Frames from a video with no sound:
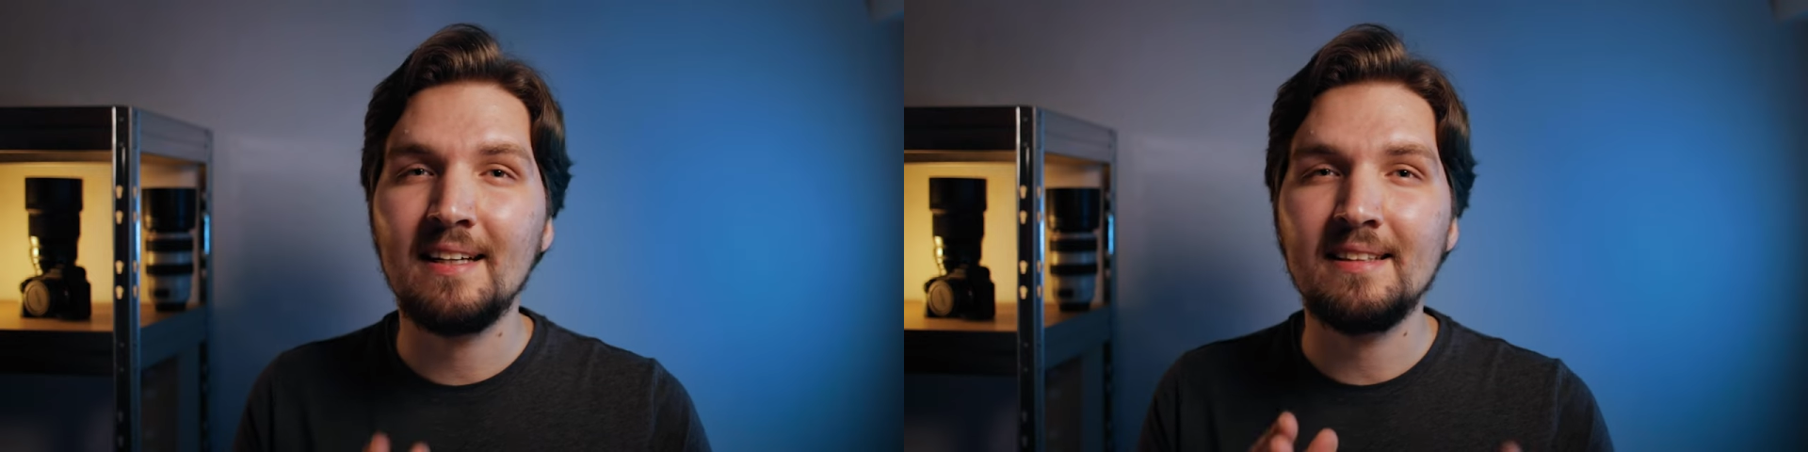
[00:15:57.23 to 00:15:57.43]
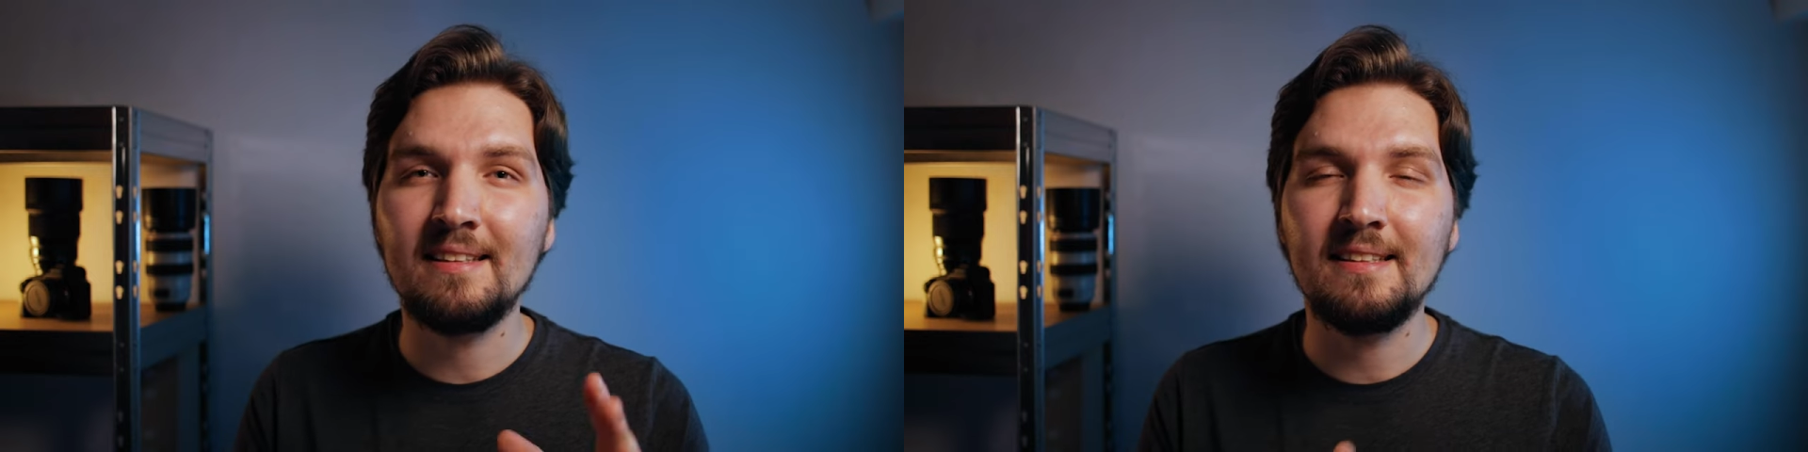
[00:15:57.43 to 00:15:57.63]

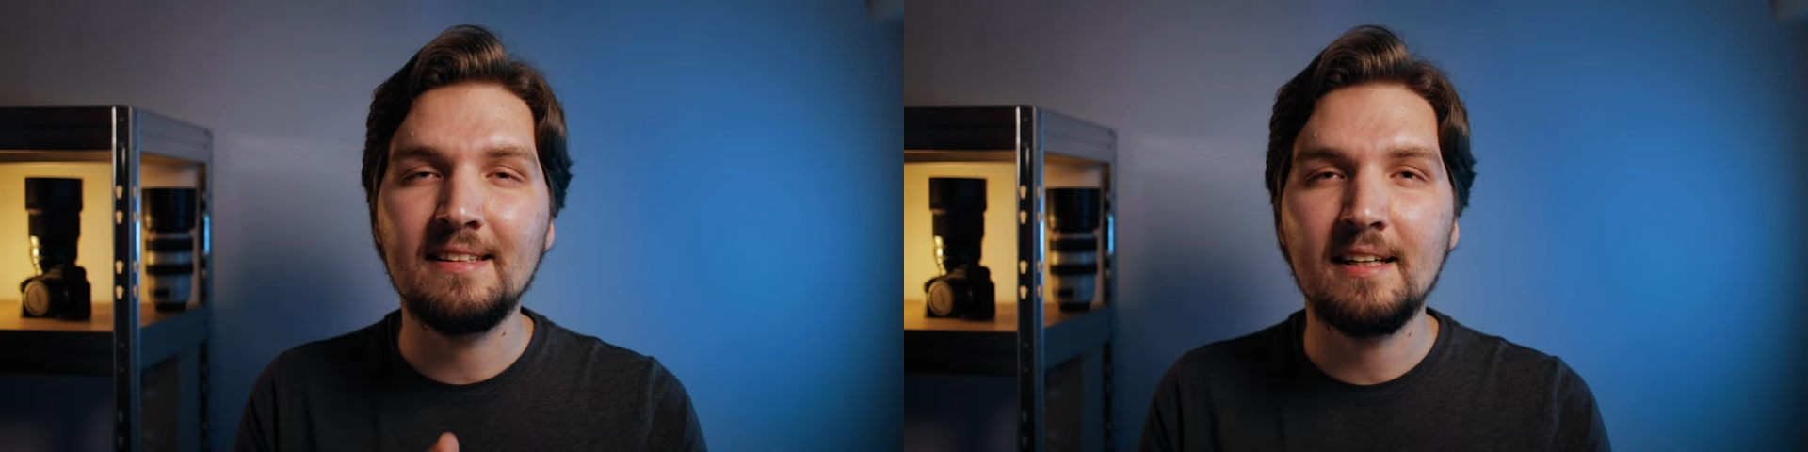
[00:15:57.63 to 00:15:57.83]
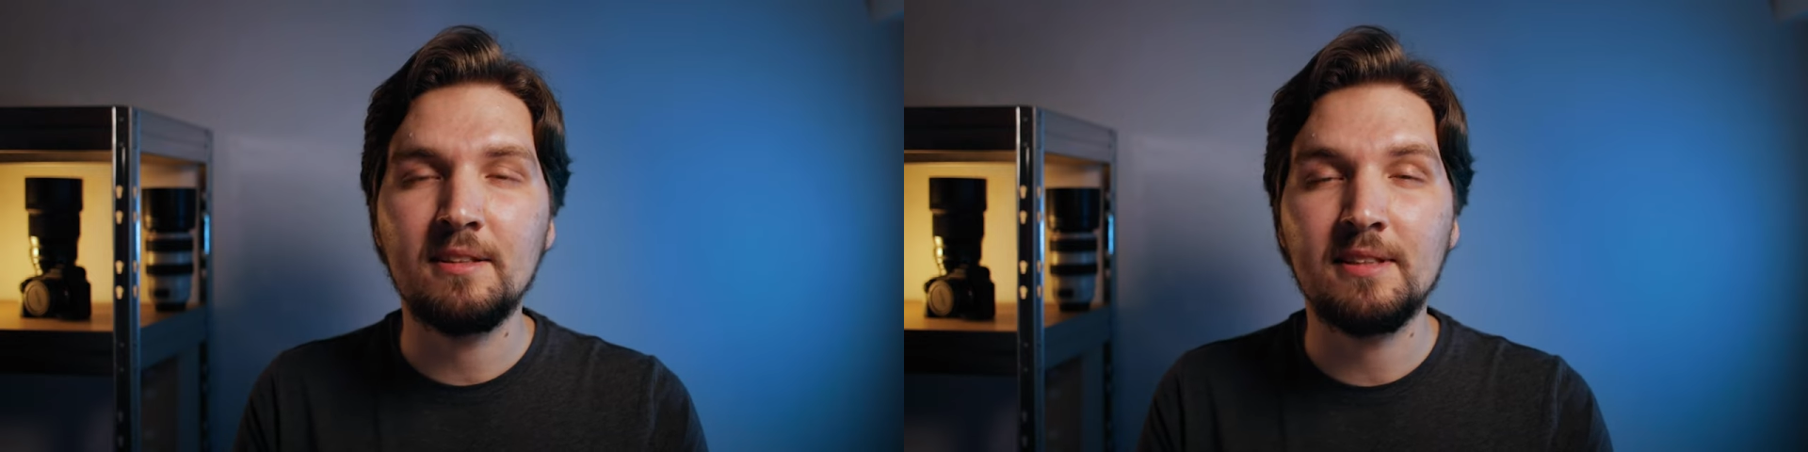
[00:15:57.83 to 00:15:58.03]
highly
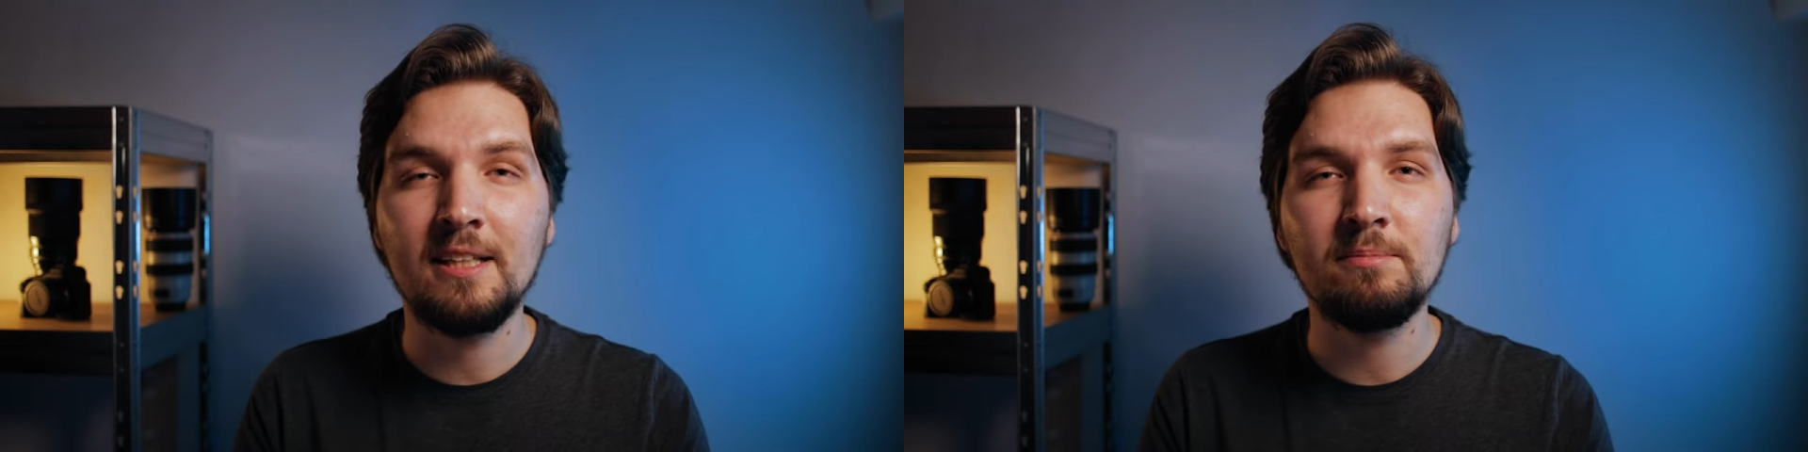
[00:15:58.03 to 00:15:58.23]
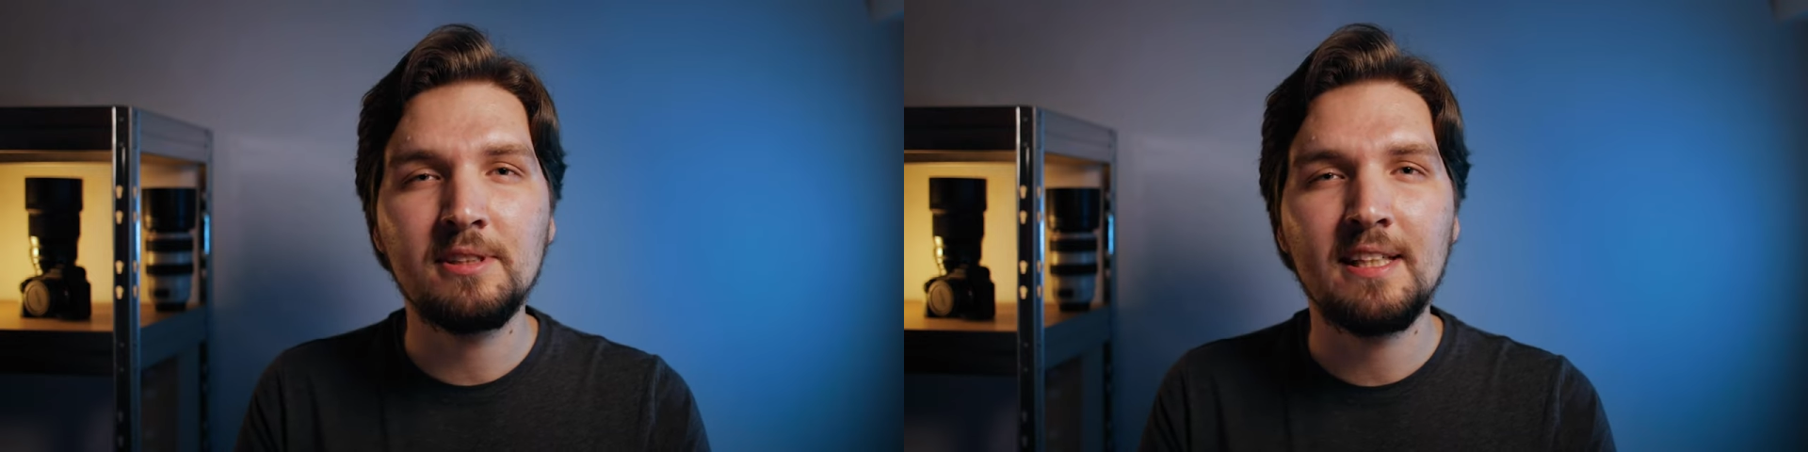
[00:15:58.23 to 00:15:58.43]
detailed
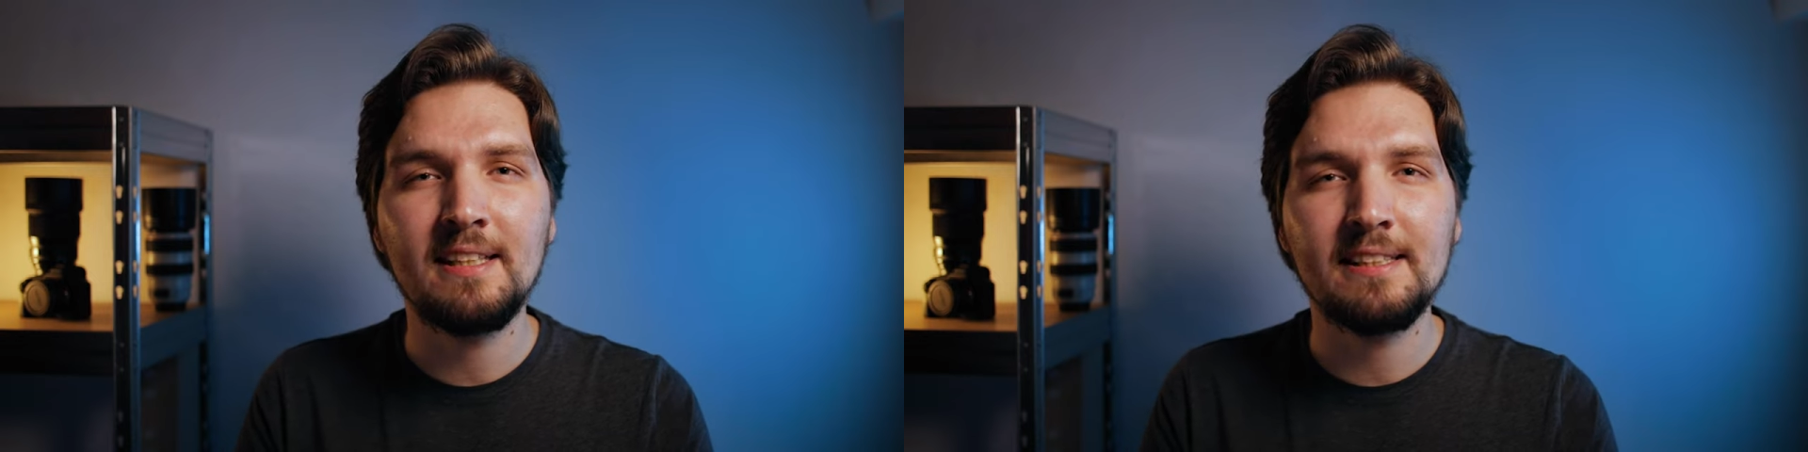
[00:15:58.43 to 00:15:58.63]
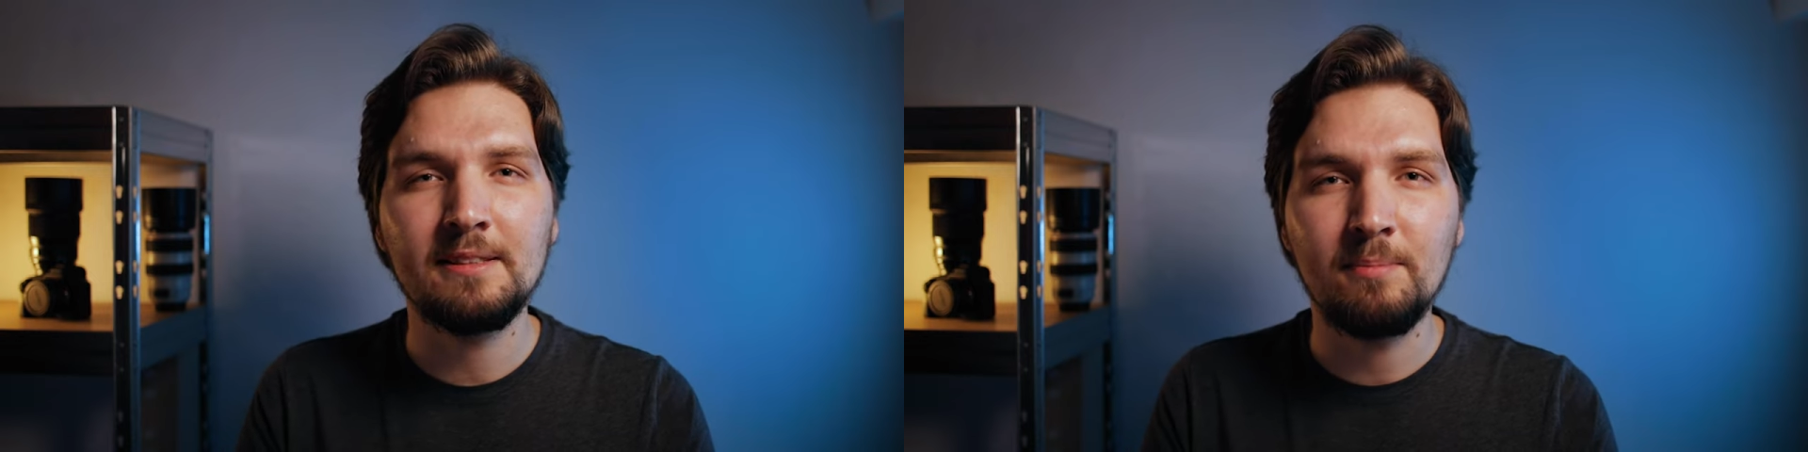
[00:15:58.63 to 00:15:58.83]
and
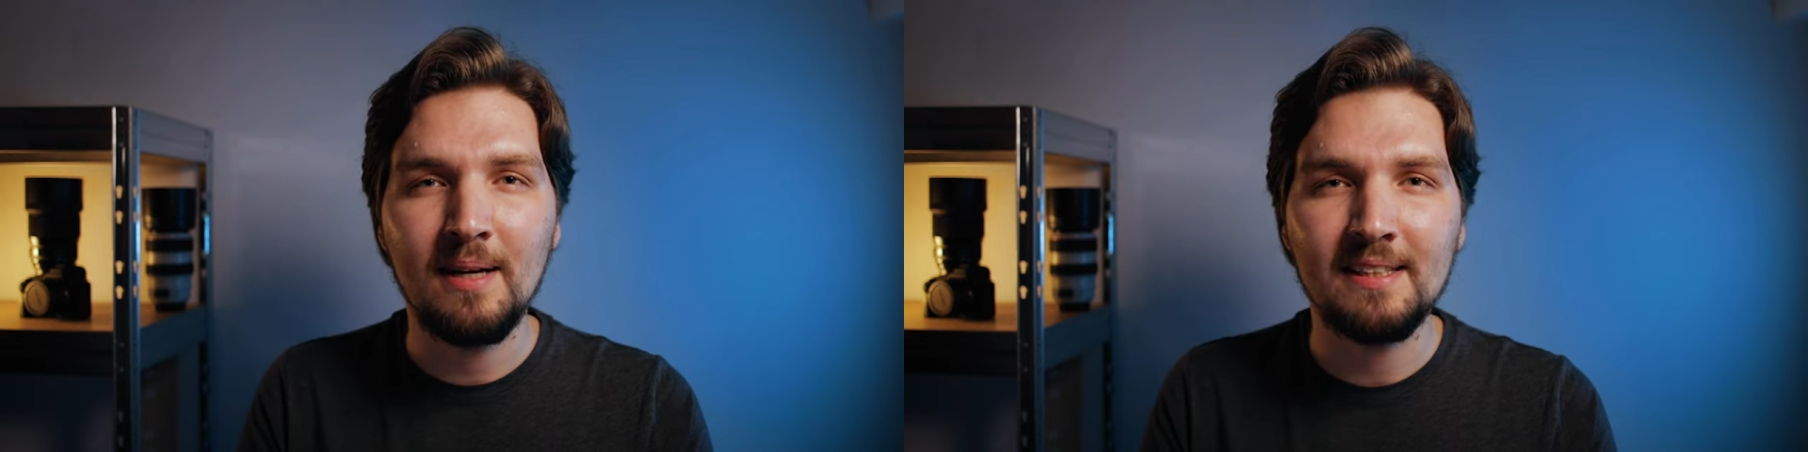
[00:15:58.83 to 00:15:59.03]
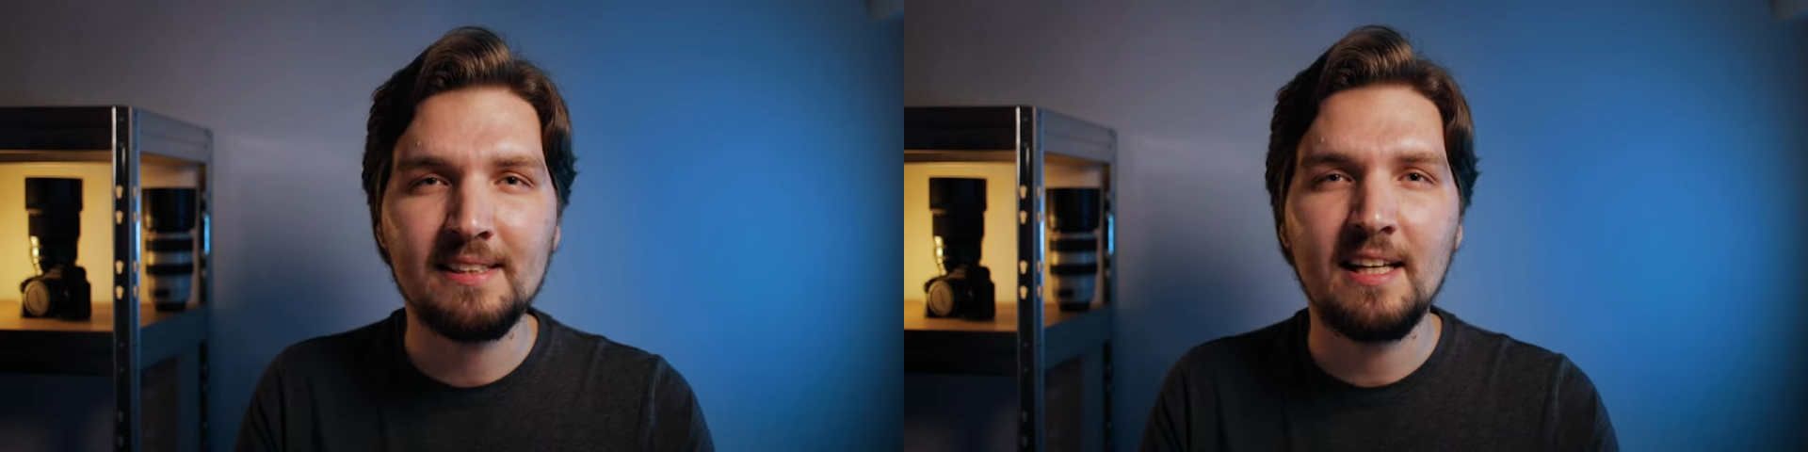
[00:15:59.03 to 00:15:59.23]
precise
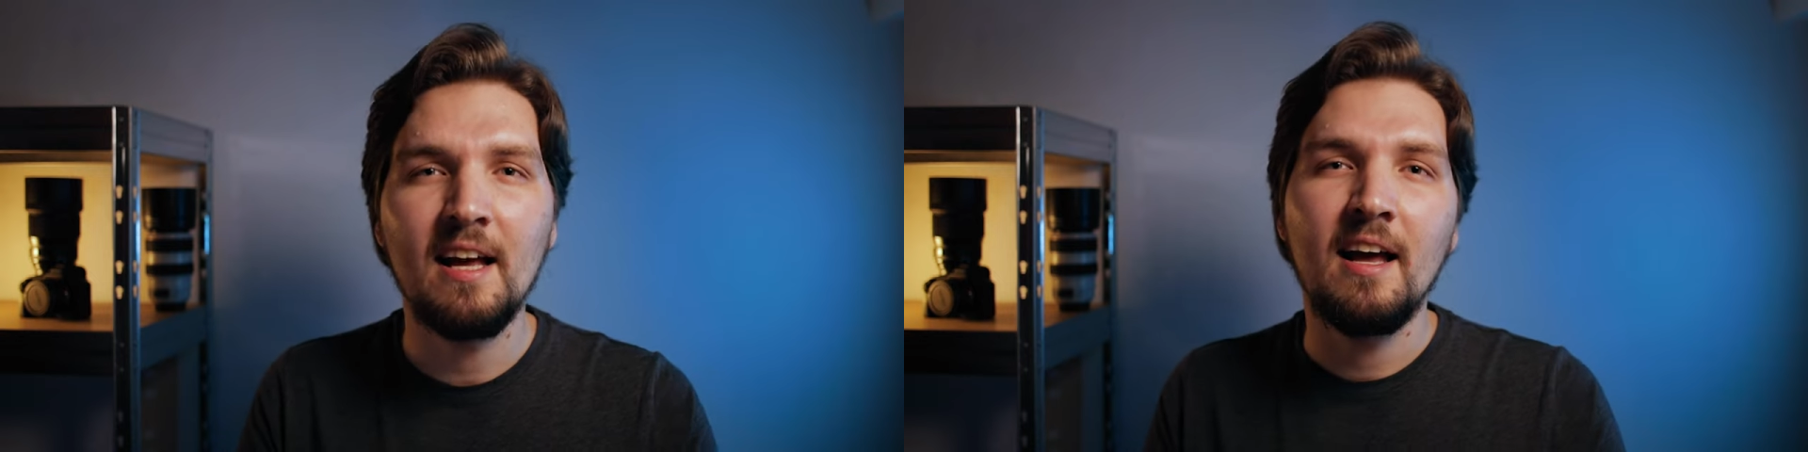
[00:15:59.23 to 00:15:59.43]
masks